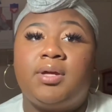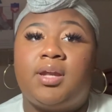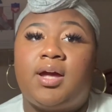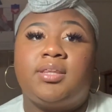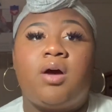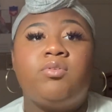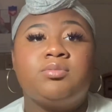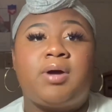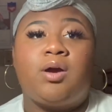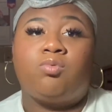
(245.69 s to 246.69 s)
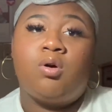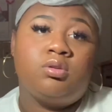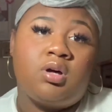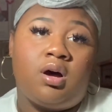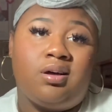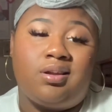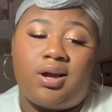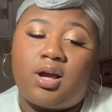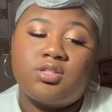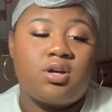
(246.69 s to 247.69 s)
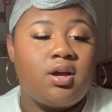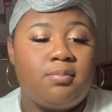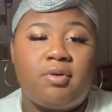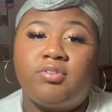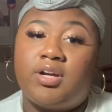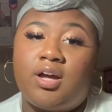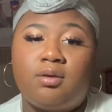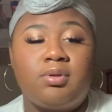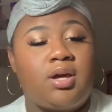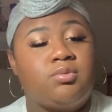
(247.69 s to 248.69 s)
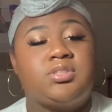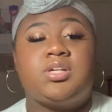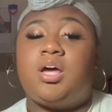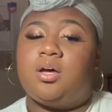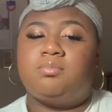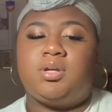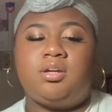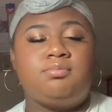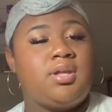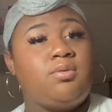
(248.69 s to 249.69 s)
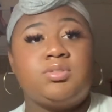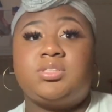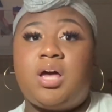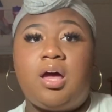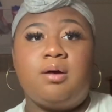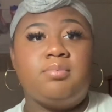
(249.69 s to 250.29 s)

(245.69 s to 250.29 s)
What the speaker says: Like, that was my road dog. Like, I saw him every day. I'd be like, what's up? And he'd be like, what's up?